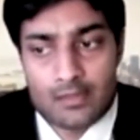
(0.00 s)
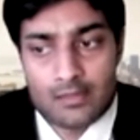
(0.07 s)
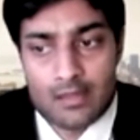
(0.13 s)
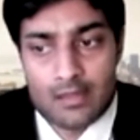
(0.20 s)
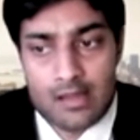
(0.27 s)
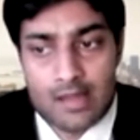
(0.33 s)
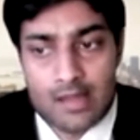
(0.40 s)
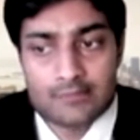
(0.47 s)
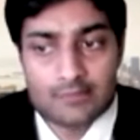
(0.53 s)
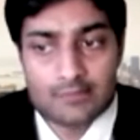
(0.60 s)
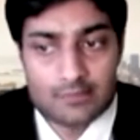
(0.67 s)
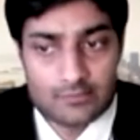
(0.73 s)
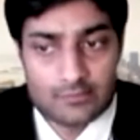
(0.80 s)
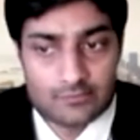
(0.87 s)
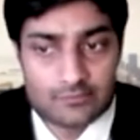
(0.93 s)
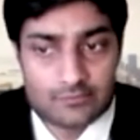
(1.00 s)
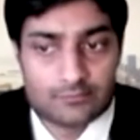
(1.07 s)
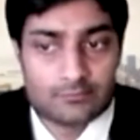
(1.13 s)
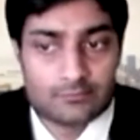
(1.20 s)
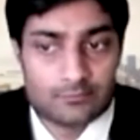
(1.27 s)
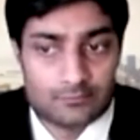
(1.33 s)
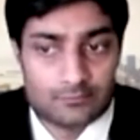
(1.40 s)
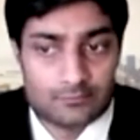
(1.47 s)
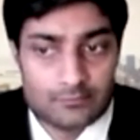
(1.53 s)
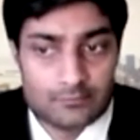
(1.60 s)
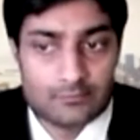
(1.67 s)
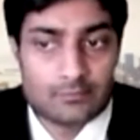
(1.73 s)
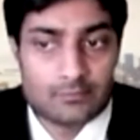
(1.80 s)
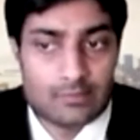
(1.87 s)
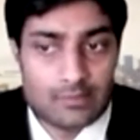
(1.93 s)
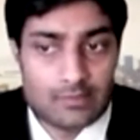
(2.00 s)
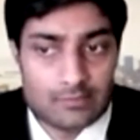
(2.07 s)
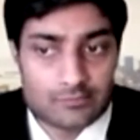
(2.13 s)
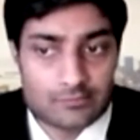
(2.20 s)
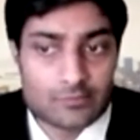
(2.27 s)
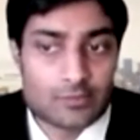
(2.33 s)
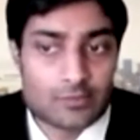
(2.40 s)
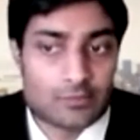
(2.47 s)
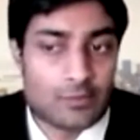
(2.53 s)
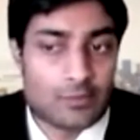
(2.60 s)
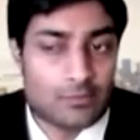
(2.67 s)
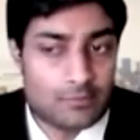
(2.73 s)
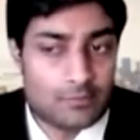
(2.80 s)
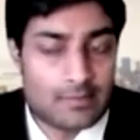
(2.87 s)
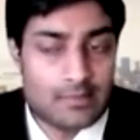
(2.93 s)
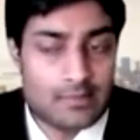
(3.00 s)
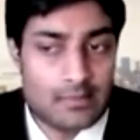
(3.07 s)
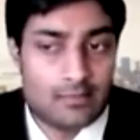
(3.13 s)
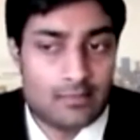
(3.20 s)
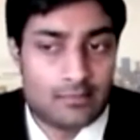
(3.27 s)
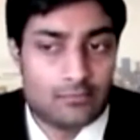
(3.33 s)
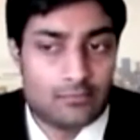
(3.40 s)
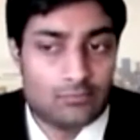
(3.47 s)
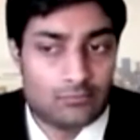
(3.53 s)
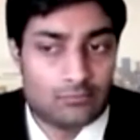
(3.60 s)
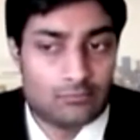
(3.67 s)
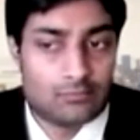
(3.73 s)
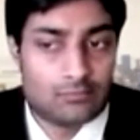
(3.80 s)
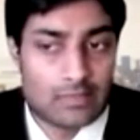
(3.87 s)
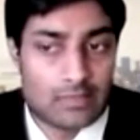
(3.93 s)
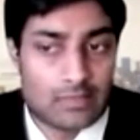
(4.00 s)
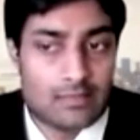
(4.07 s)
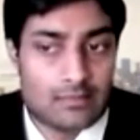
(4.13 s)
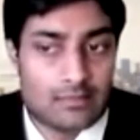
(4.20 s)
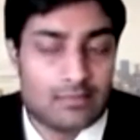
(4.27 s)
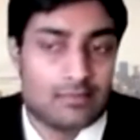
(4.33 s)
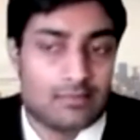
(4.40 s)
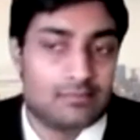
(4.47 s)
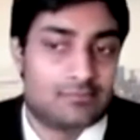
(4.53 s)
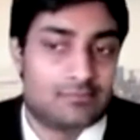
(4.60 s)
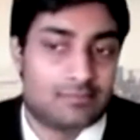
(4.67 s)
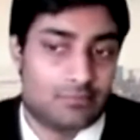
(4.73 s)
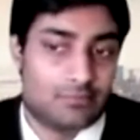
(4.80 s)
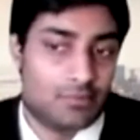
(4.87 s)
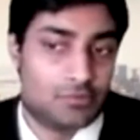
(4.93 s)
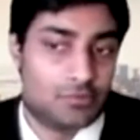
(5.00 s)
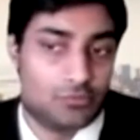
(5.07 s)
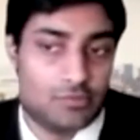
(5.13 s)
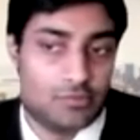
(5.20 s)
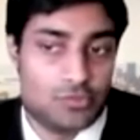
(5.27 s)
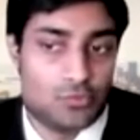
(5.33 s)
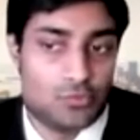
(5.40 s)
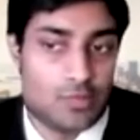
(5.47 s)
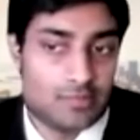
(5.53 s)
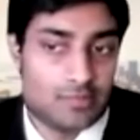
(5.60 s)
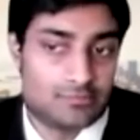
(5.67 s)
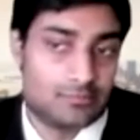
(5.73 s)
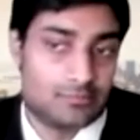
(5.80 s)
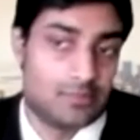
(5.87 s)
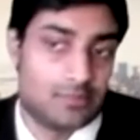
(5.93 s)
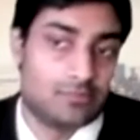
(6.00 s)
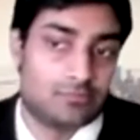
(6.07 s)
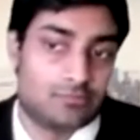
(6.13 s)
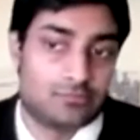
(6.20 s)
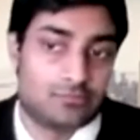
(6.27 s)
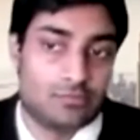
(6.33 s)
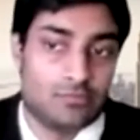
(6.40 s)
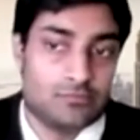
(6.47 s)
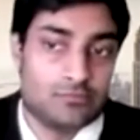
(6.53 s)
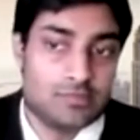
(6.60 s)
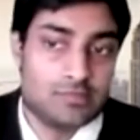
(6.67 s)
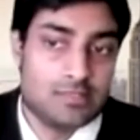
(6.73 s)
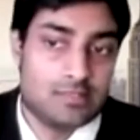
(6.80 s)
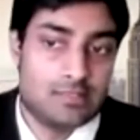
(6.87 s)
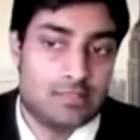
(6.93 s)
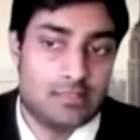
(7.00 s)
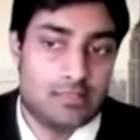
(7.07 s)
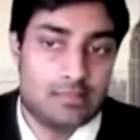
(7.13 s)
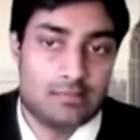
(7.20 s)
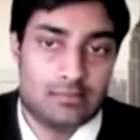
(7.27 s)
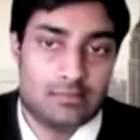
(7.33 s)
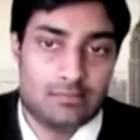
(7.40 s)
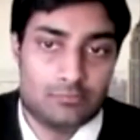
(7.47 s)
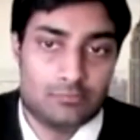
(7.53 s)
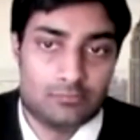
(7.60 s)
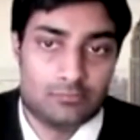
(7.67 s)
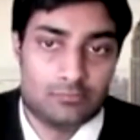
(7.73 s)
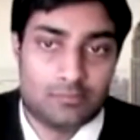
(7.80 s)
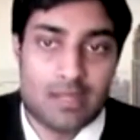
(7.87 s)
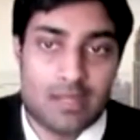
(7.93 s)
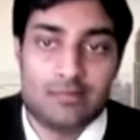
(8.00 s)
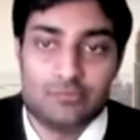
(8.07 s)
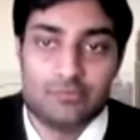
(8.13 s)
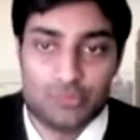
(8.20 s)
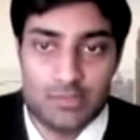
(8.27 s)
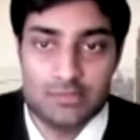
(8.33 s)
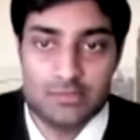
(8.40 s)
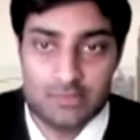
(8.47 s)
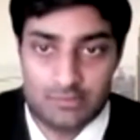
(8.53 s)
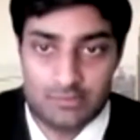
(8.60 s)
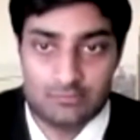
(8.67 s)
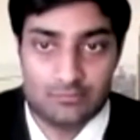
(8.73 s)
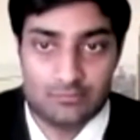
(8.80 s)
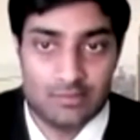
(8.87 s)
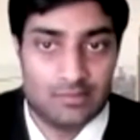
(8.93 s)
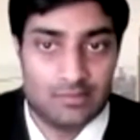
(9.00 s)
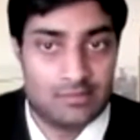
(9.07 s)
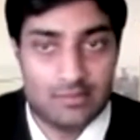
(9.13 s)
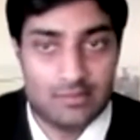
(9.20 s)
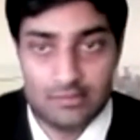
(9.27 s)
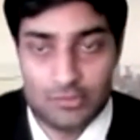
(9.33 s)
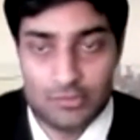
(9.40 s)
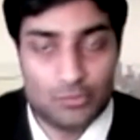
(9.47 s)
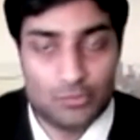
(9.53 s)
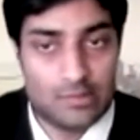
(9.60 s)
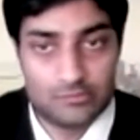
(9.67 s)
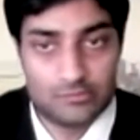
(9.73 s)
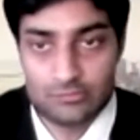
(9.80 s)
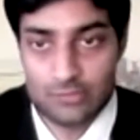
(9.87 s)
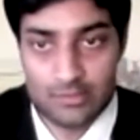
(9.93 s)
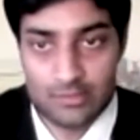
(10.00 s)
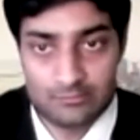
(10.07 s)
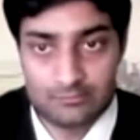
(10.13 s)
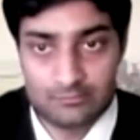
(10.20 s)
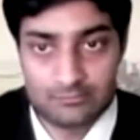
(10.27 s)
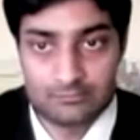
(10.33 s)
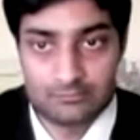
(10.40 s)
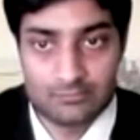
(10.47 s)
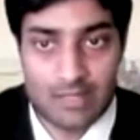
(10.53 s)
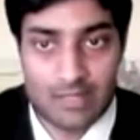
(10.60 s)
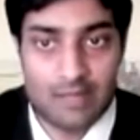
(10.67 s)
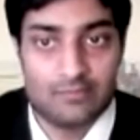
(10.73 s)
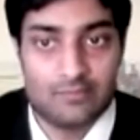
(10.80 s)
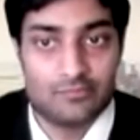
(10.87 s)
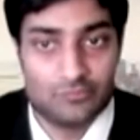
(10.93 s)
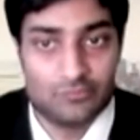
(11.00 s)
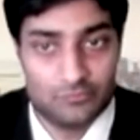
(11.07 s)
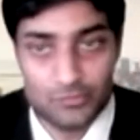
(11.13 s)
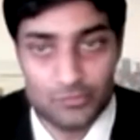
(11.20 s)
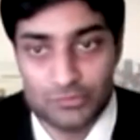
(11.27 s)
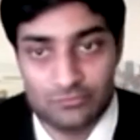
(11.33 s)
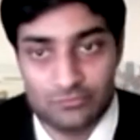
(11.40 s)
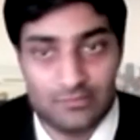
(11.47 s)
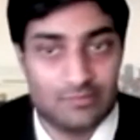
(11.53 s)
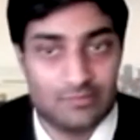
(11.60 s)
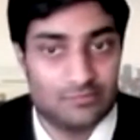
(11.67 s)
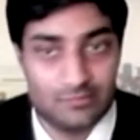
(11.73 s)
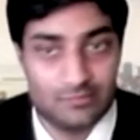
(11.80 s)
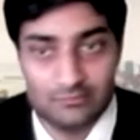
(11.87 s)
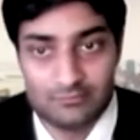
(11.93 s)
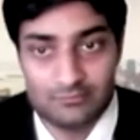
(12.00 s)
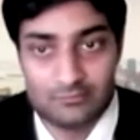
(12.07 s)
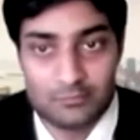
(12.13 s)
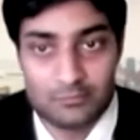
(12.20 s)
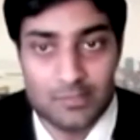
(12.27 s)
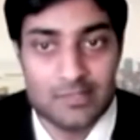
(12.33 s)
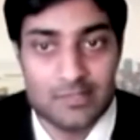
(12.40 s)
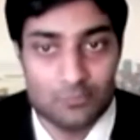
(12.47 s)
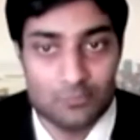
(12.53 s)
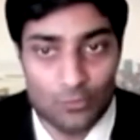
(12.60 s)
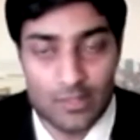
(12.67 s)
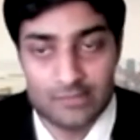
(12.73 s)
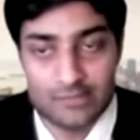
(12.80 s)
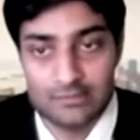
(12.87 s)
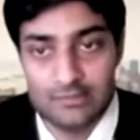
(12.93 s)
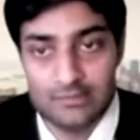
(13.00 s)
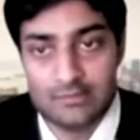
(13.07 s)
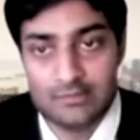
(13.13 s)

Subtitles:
I think it's not going to be similar to the US because of the barriers to entry. Like here in the US, you've got hundreds of mutual funds and many more actually.